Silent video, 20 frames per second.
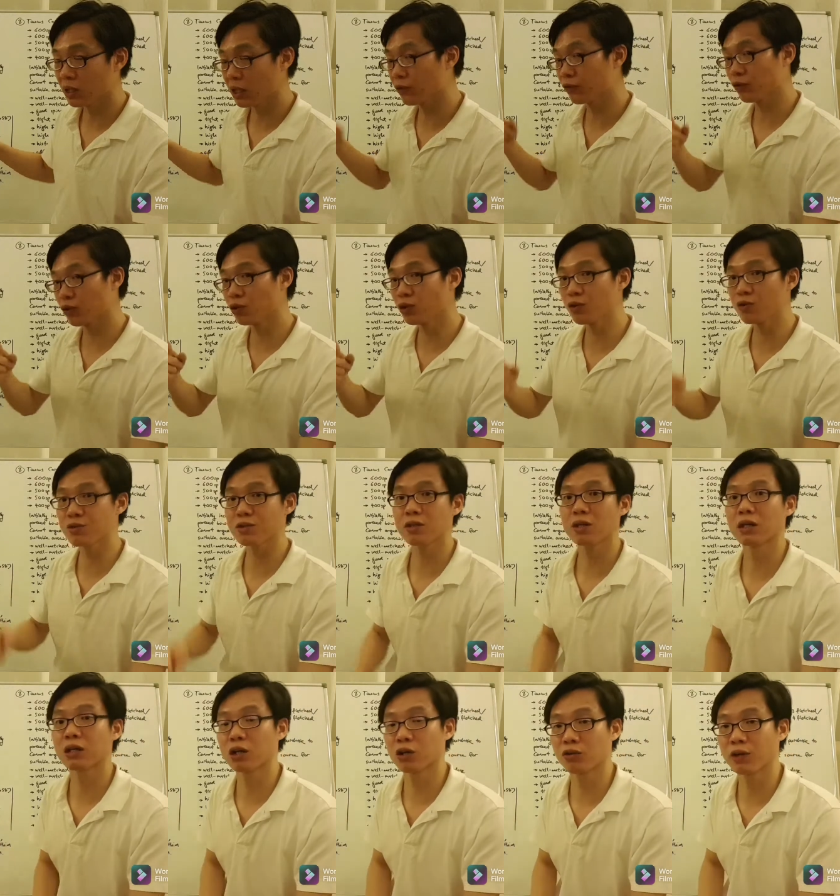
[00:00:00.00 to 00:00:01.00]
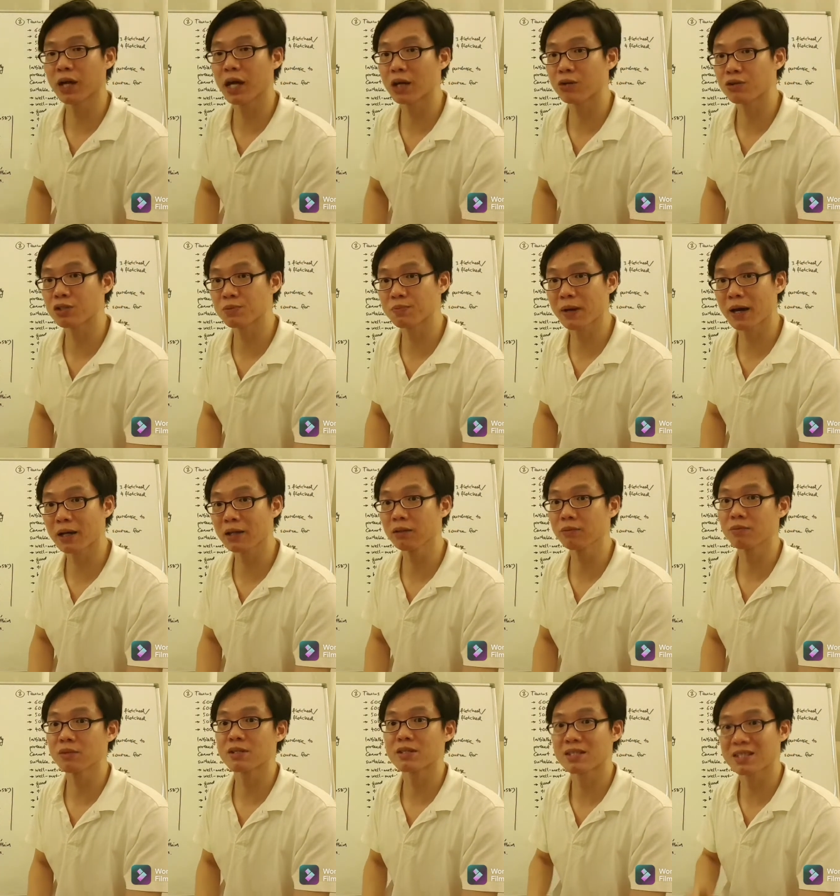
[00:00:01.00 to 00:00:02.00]
if you use a correct arrow
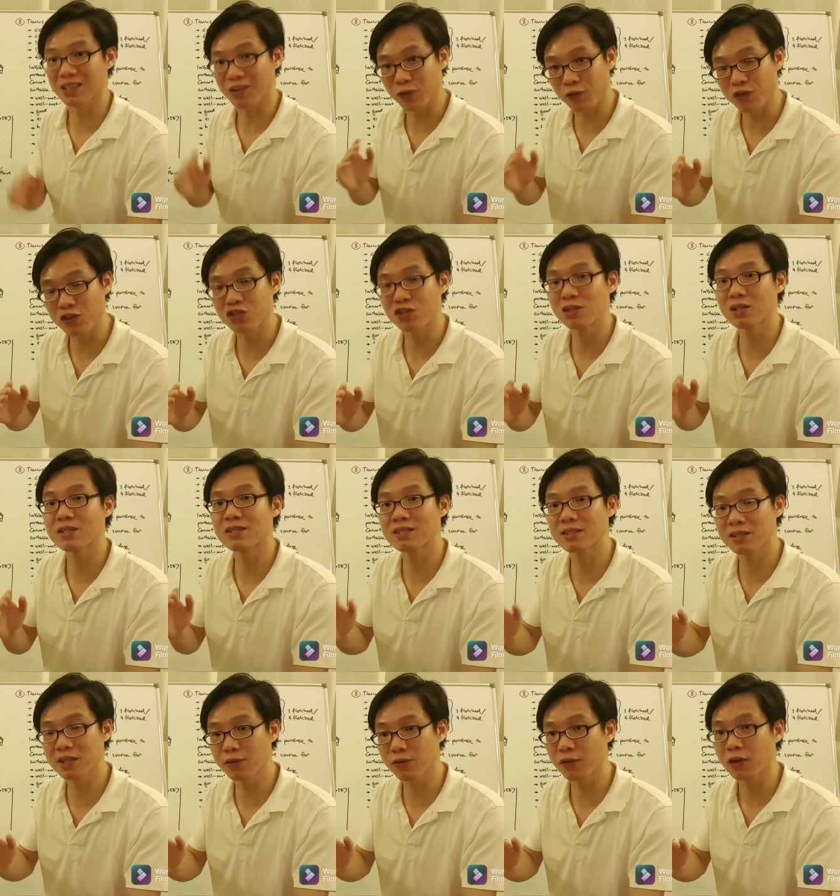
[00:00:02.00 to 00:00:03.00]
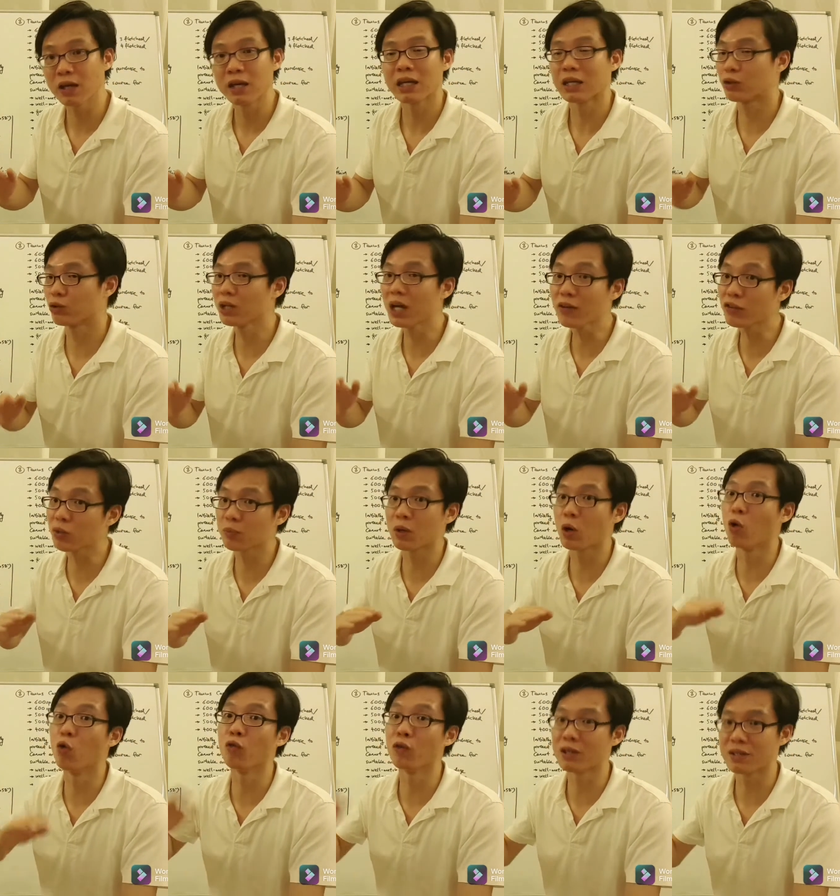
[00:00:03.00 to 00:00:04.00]
spine, sufficiently stiff, it don't have to
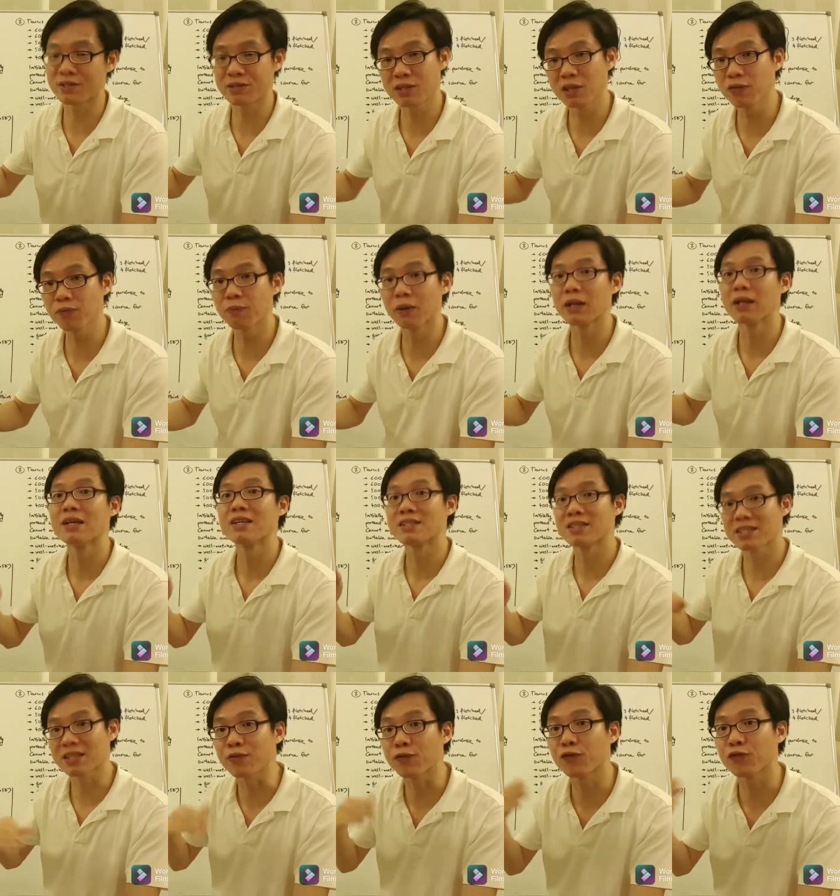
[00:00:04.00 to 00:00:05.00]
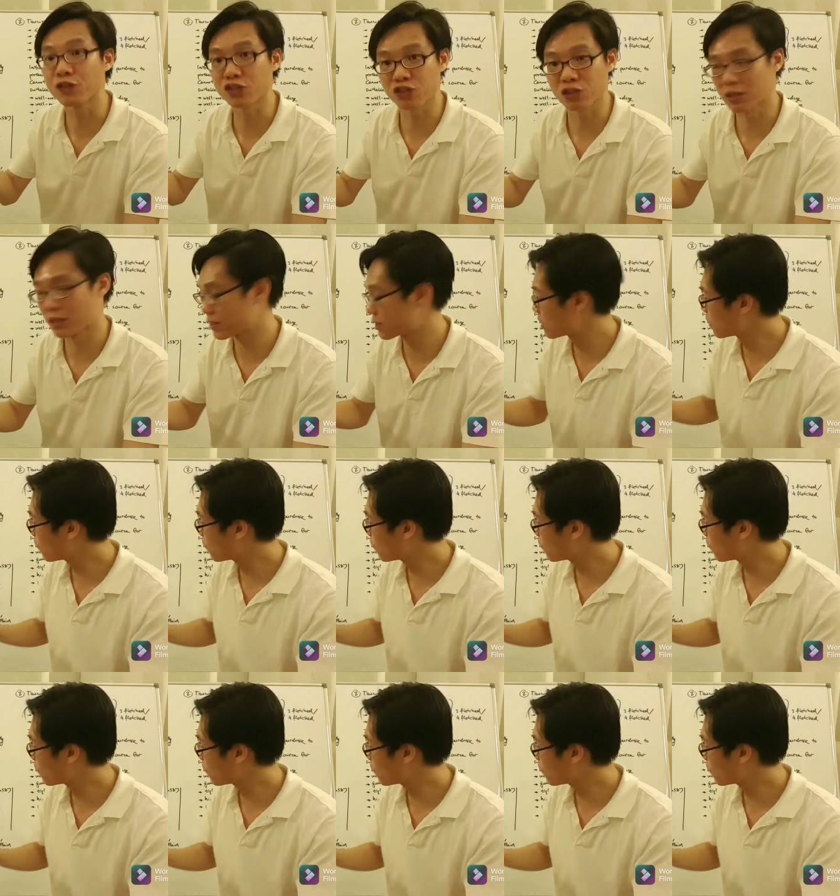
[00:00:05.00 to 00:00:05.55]
be overly stiff, but sufficiently